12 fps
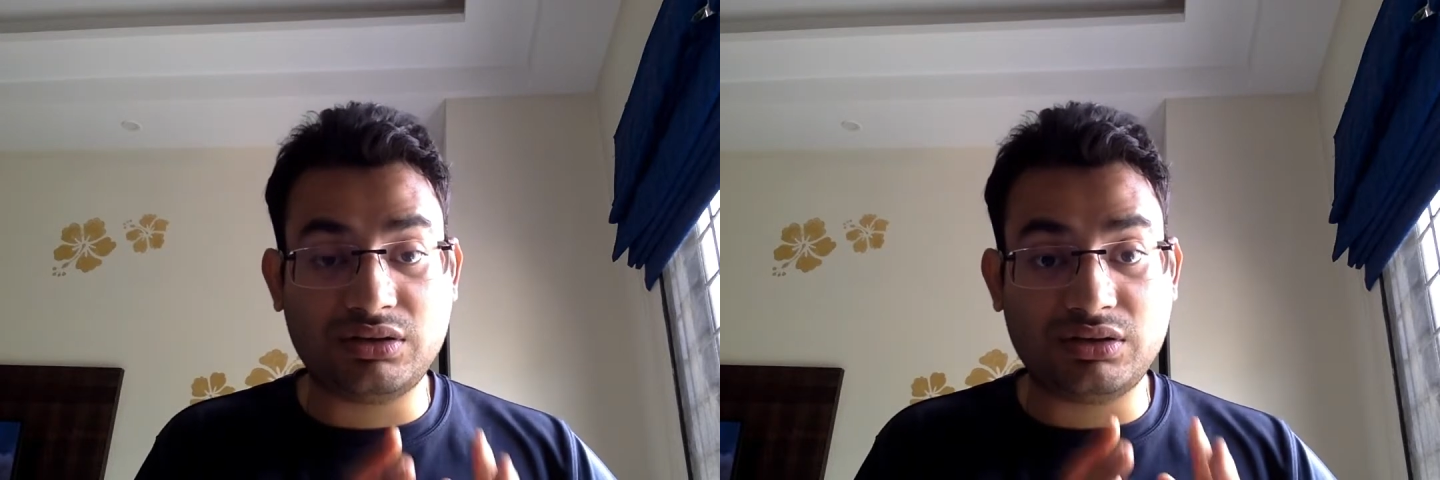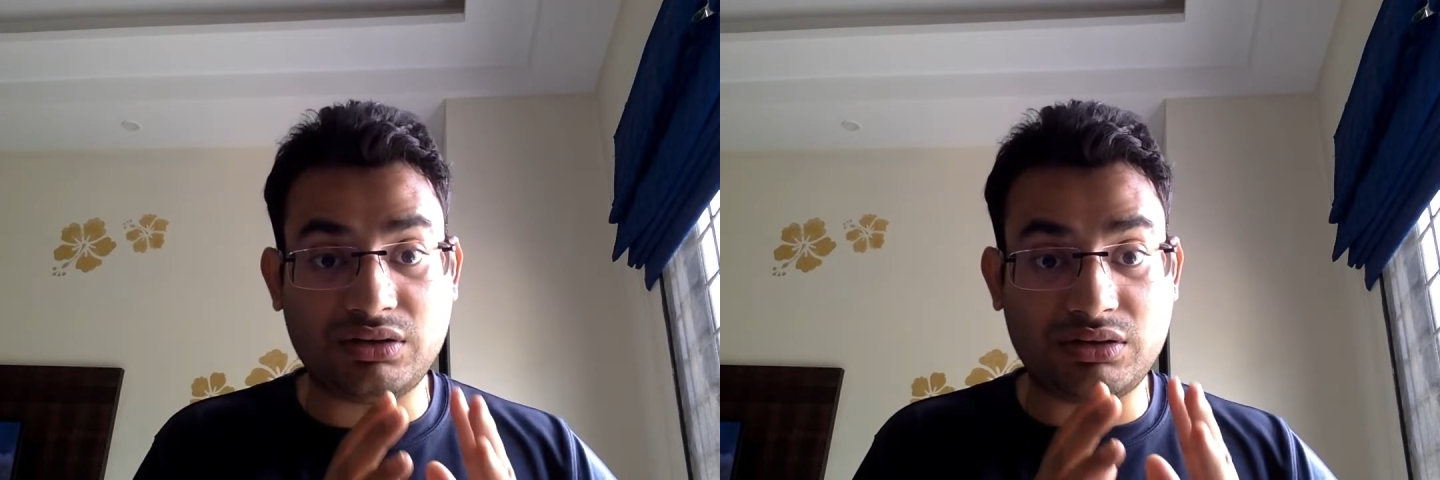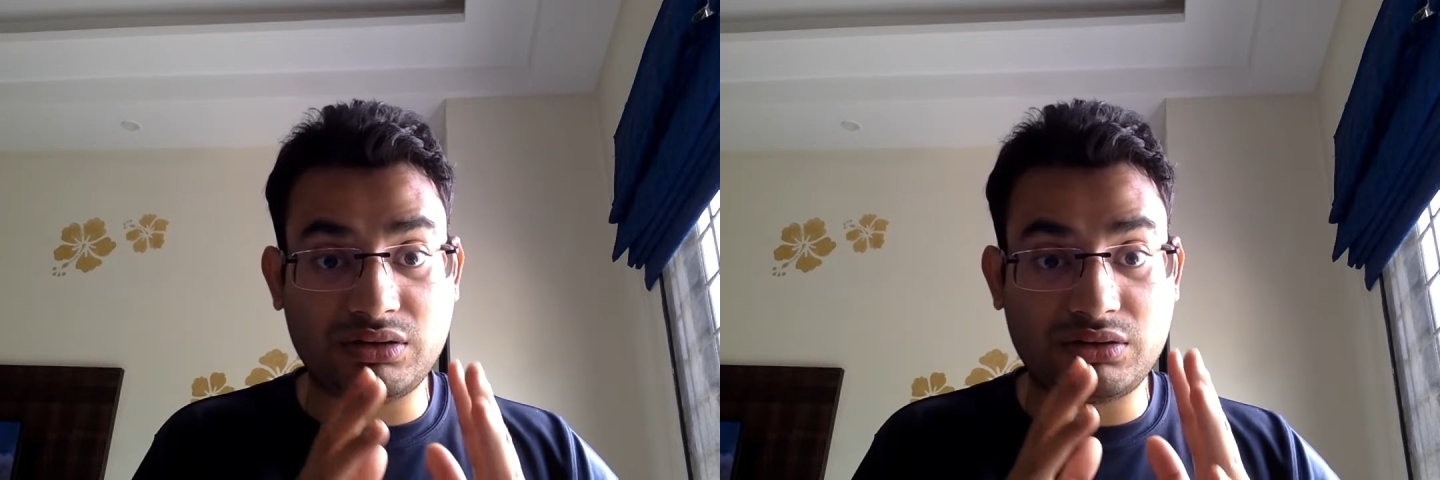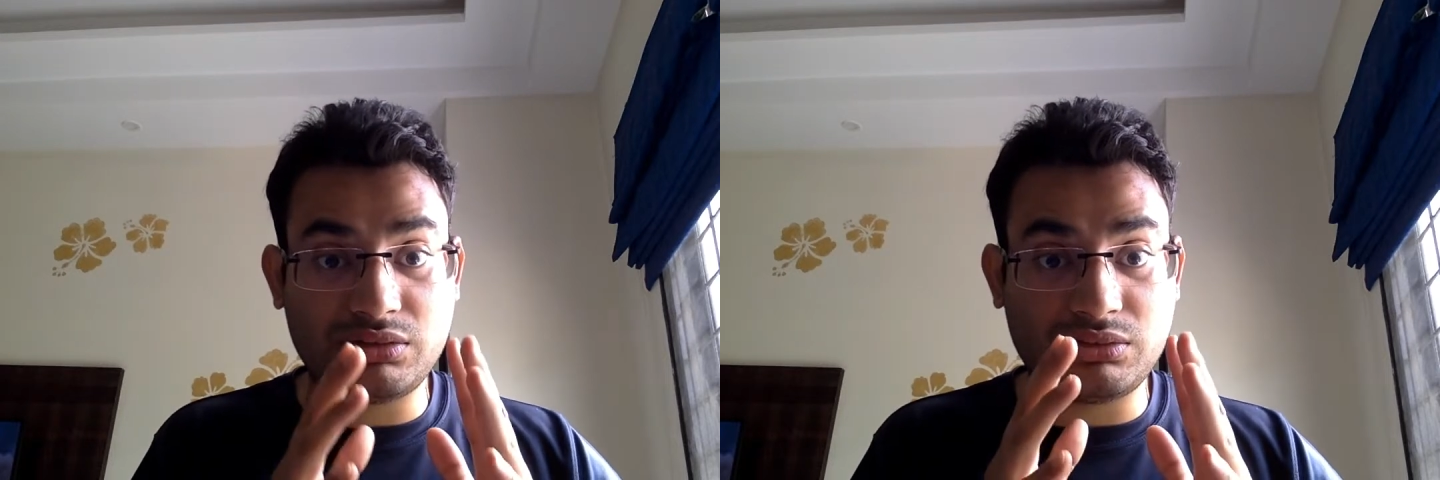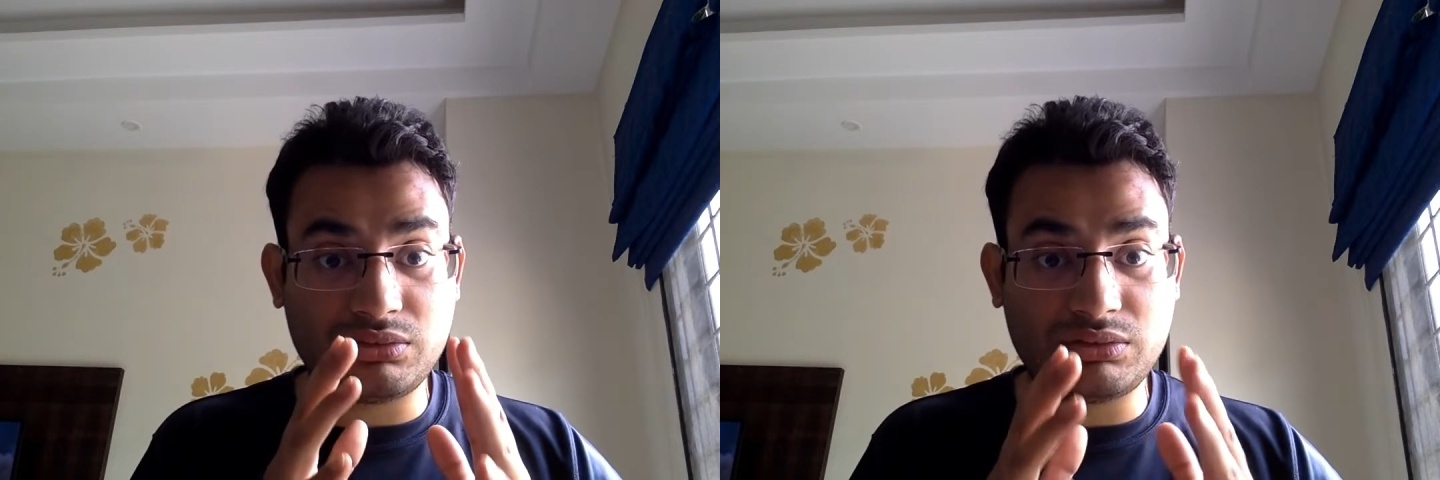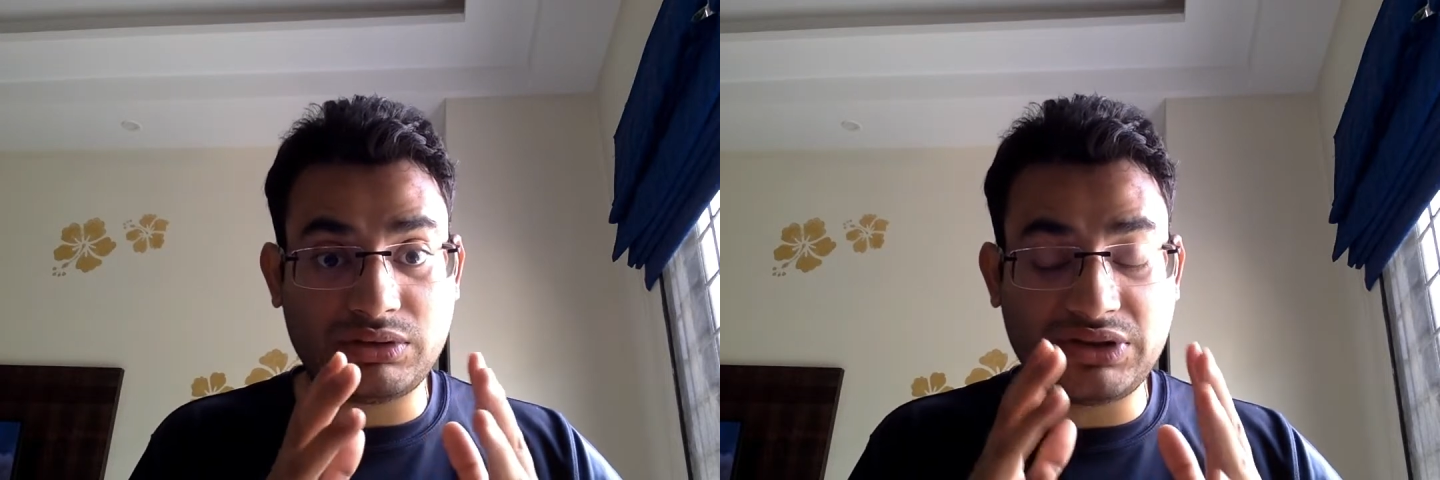
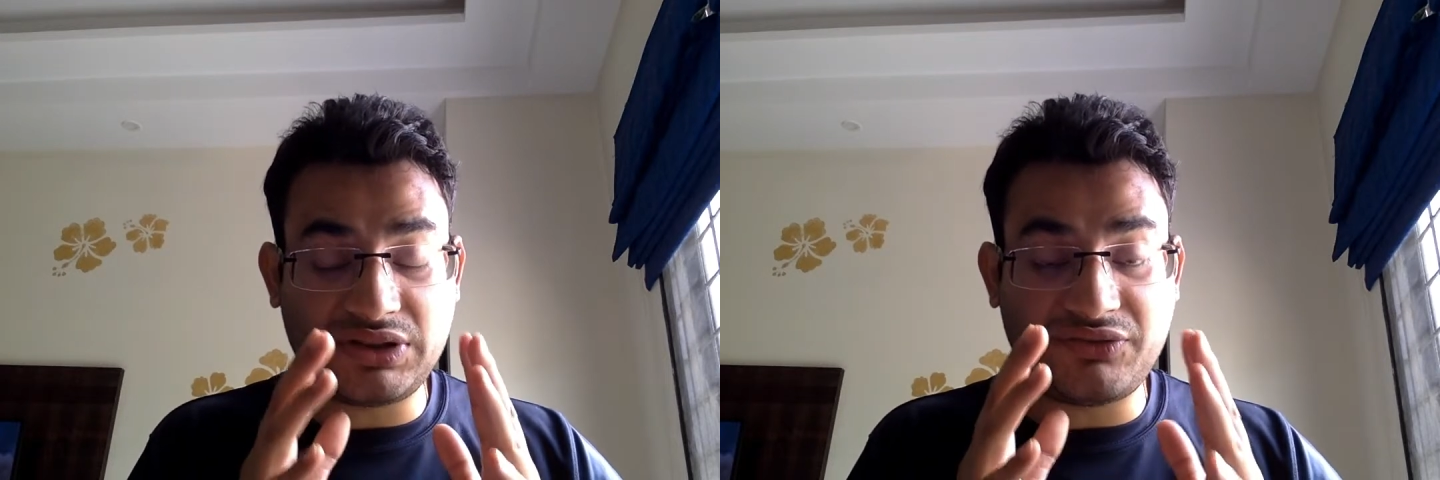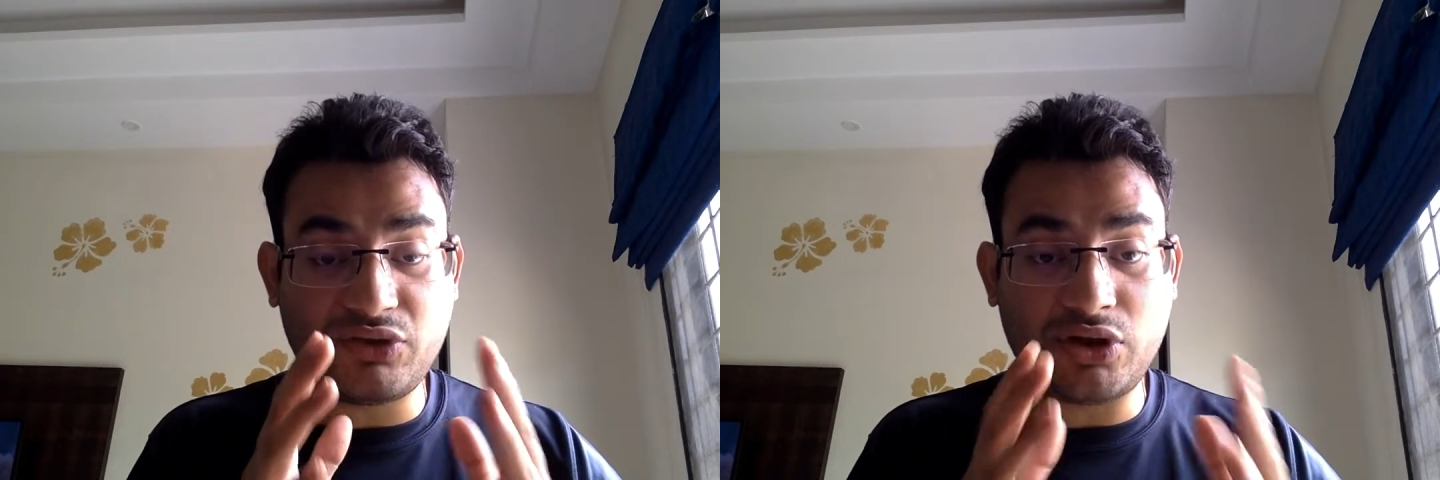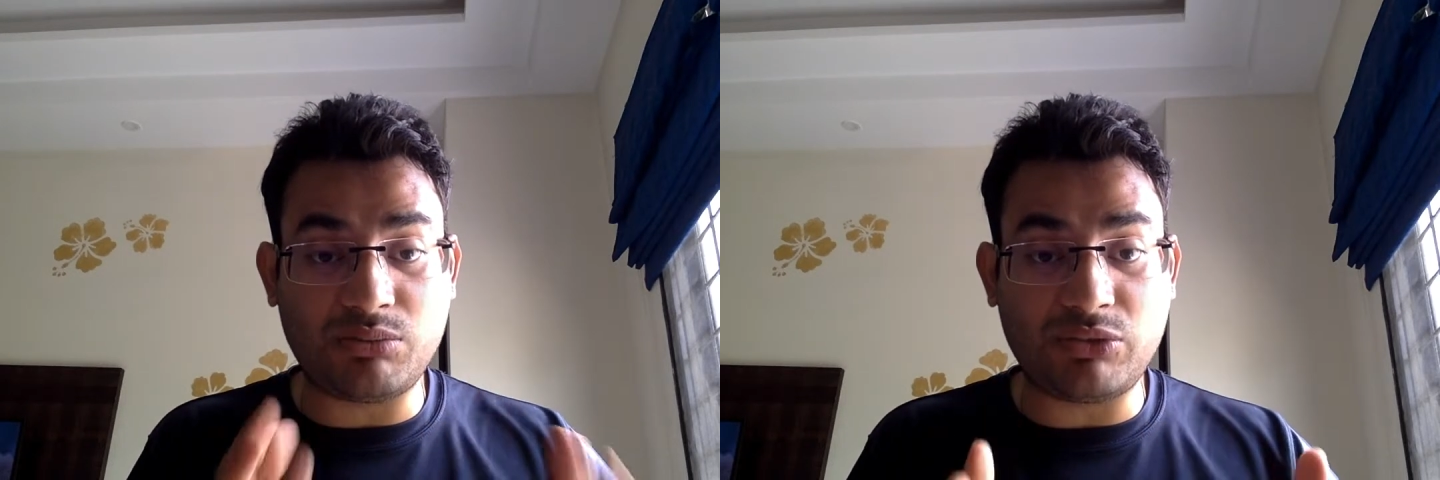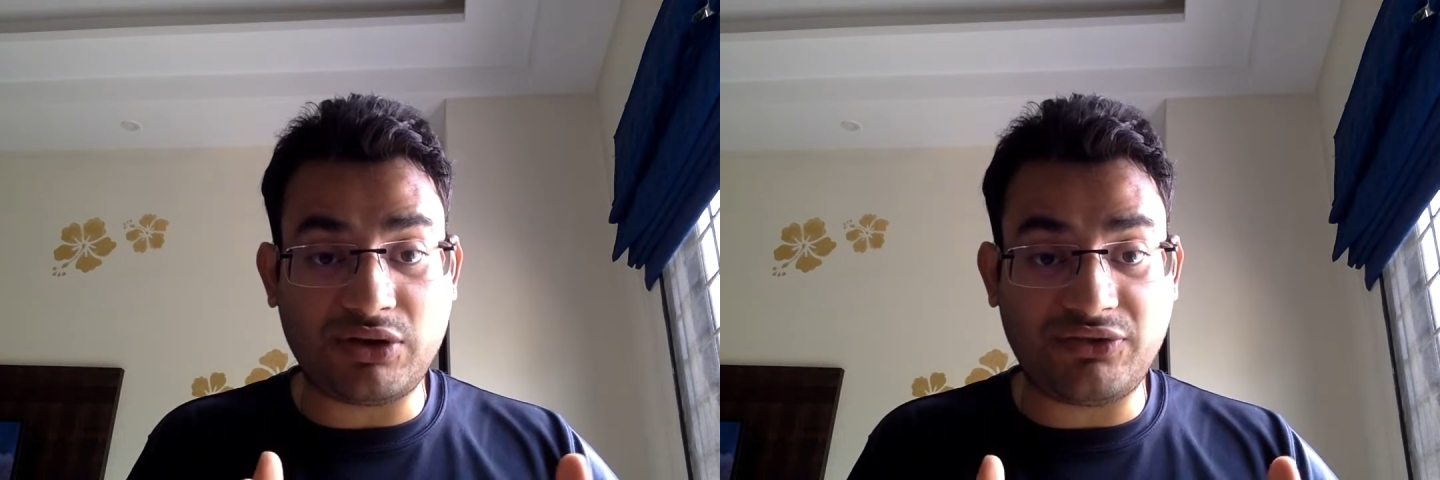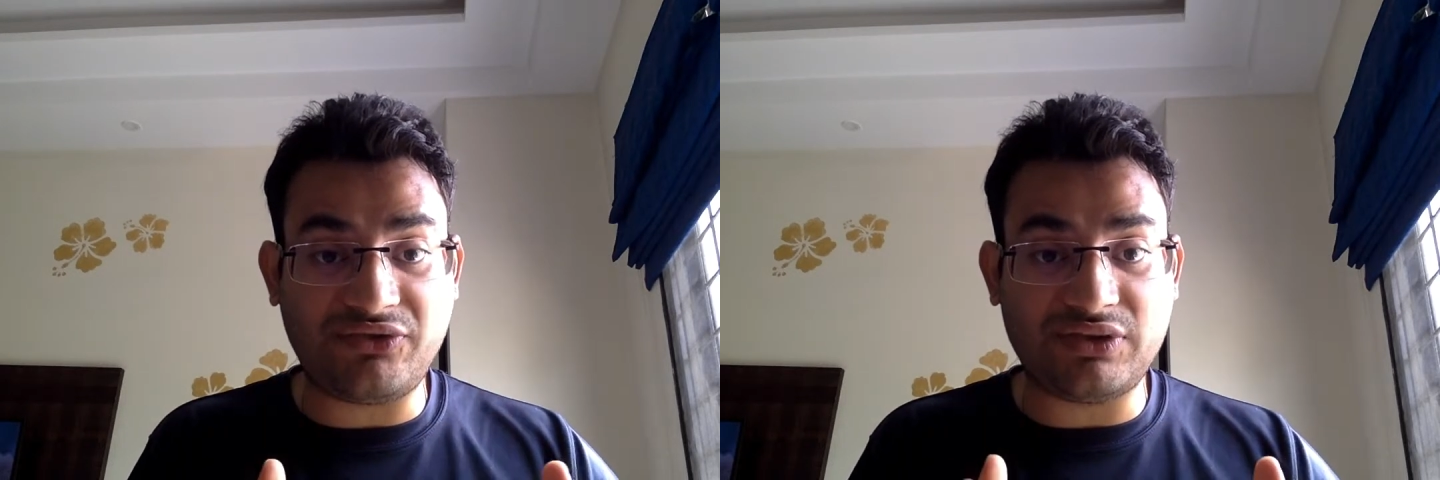in the form of,